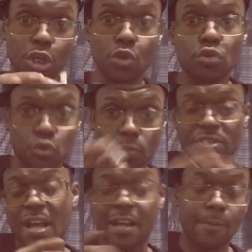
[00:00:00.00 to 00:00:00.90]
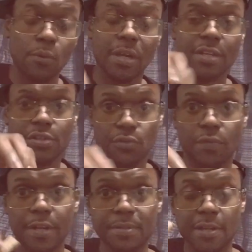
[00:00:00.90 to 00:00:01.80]
the YouTube side. I'm on the
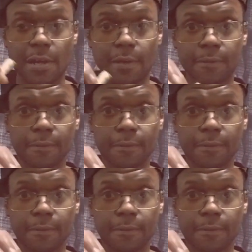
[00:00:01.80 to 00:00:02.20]
Instagram side.